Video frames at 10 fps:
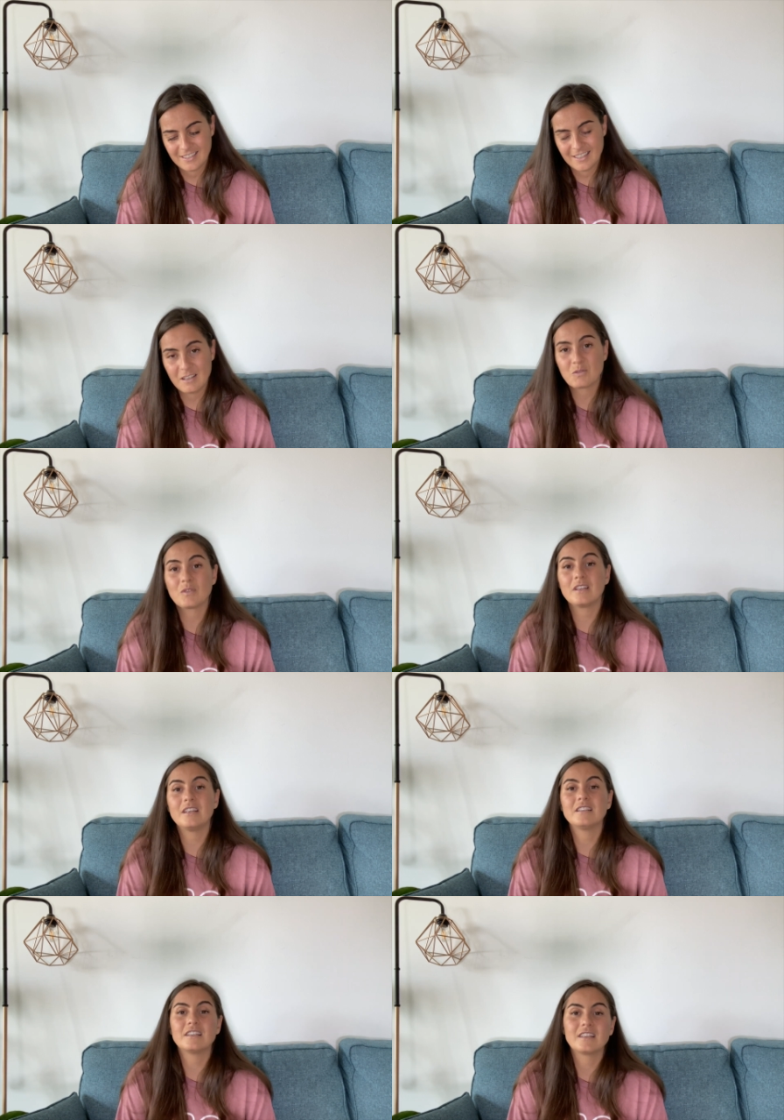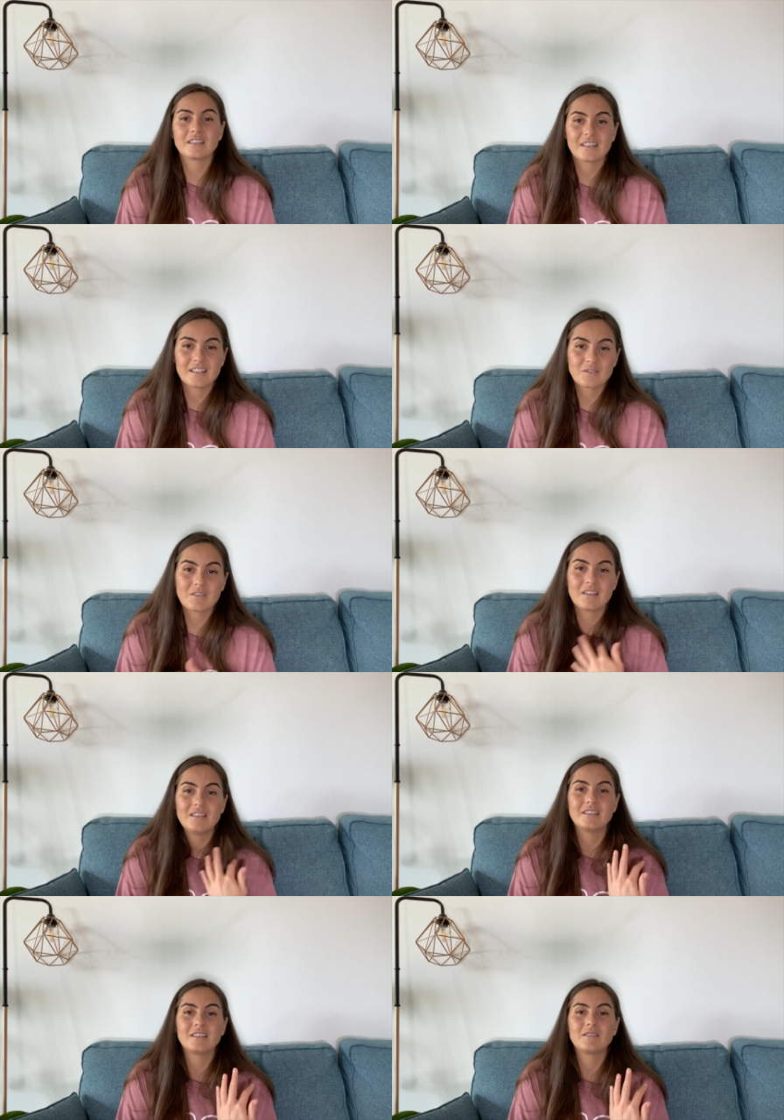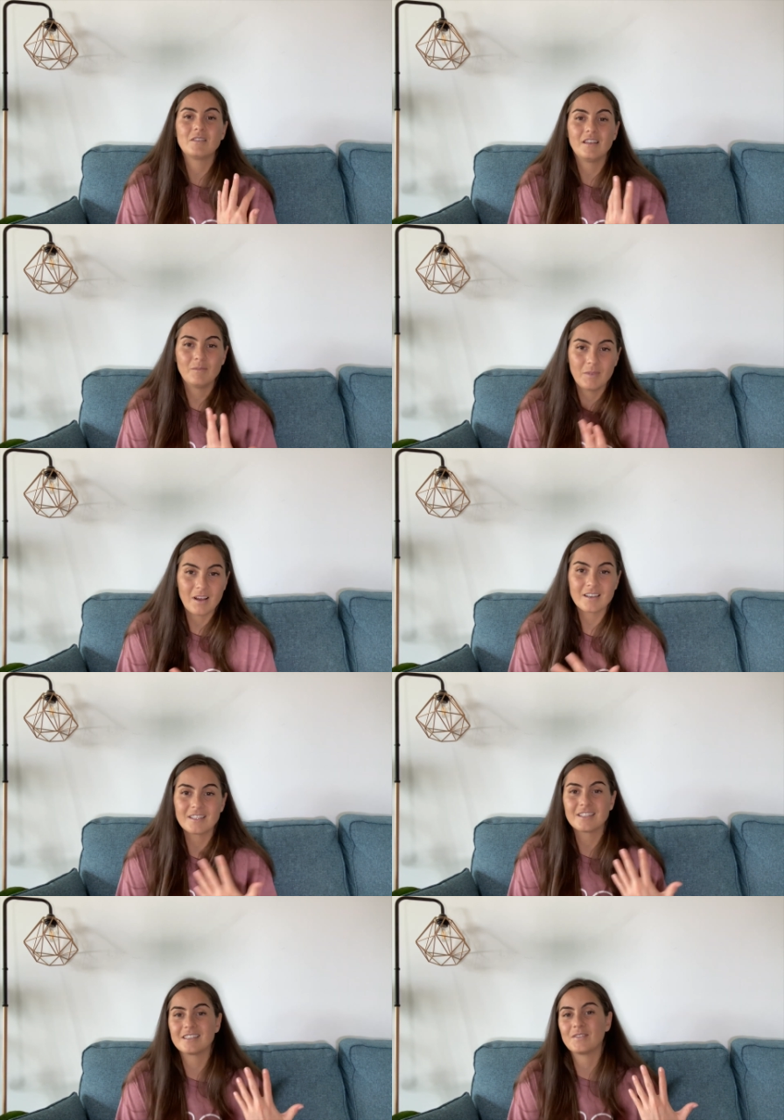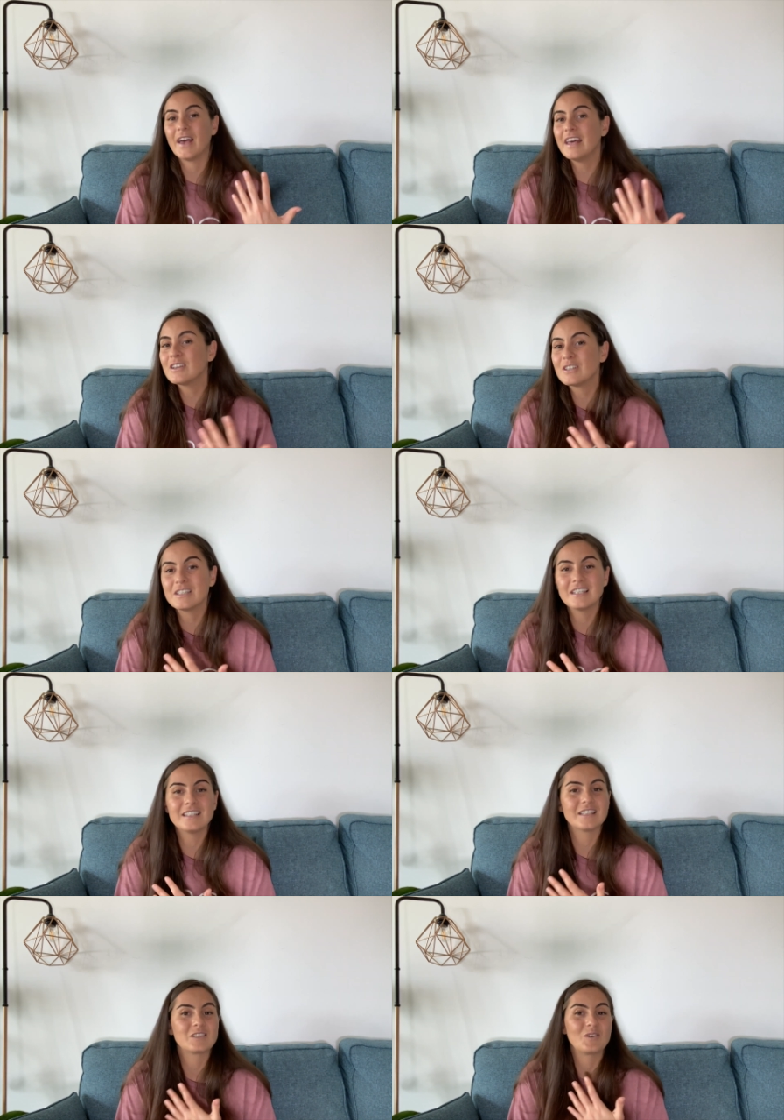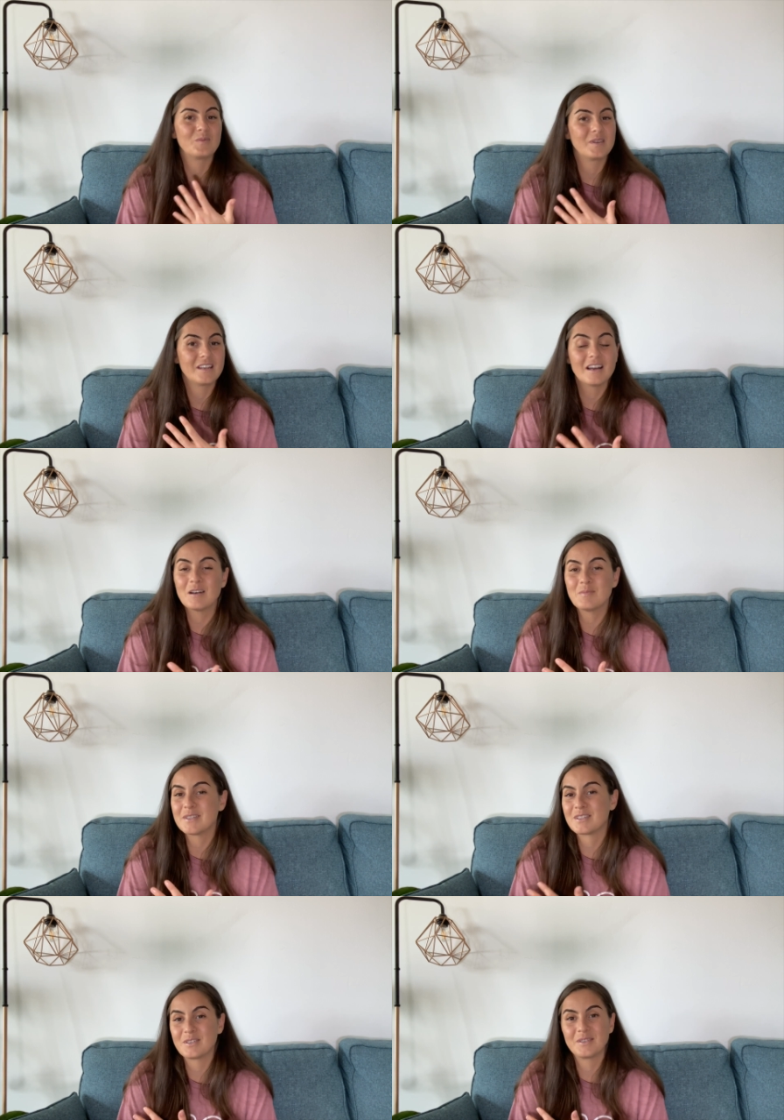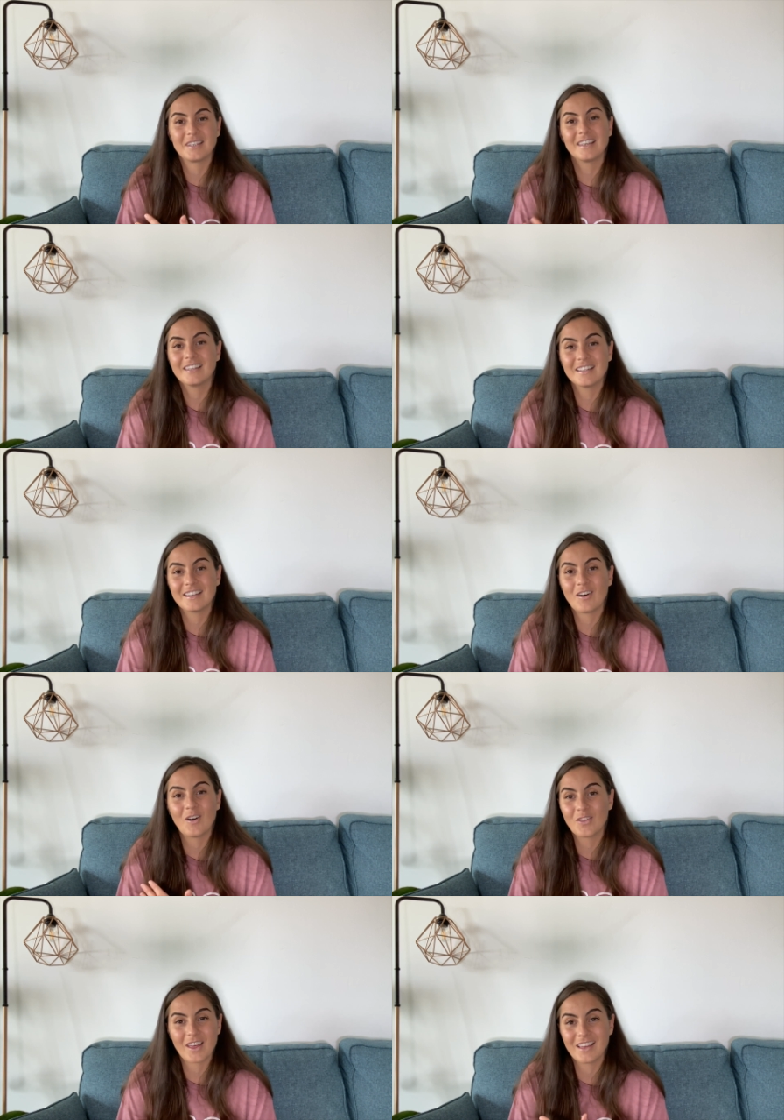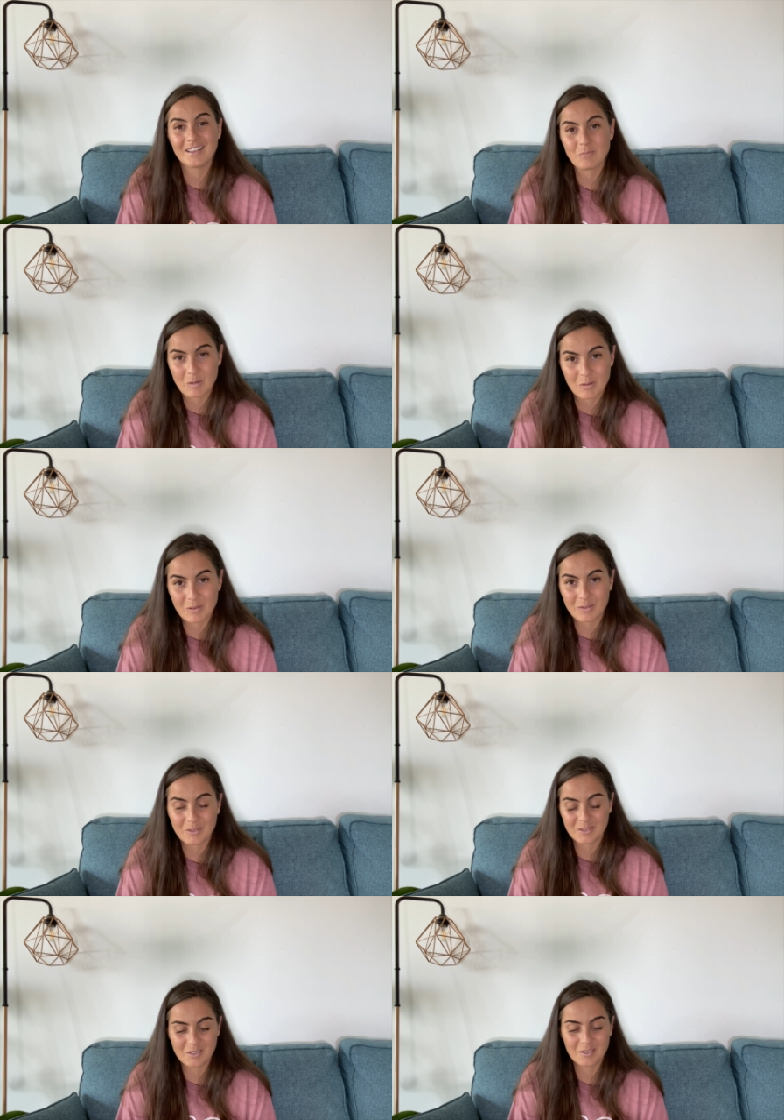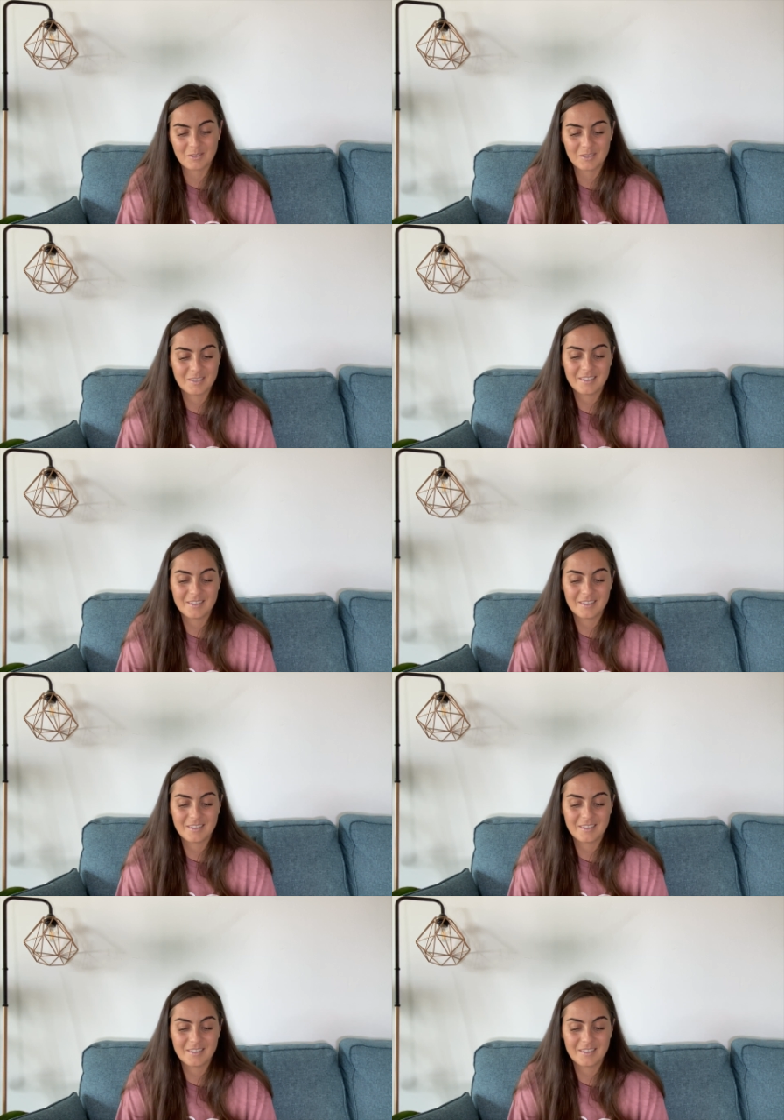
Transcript: it's releasing it's releasing blockages of energies it's opening up it's tuning in and all that is beautiful so